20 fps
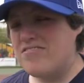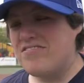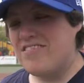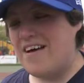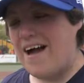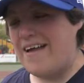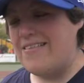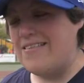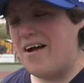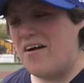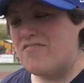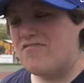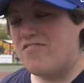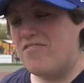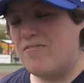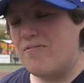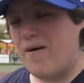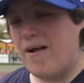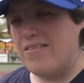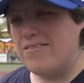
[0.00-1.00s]
signed up for
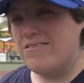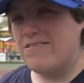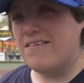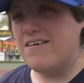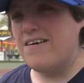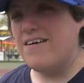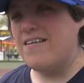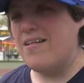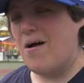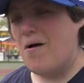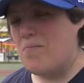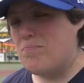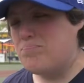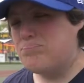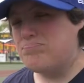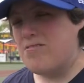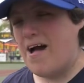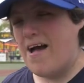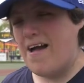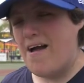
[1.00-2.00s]
Windsor and I'll
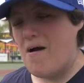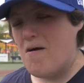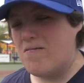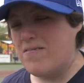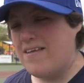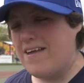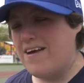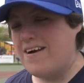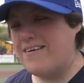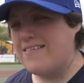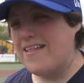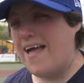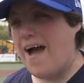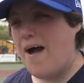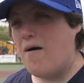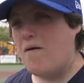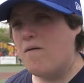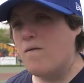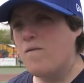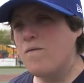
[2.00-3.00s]
play out here
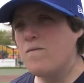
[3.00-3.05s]
now.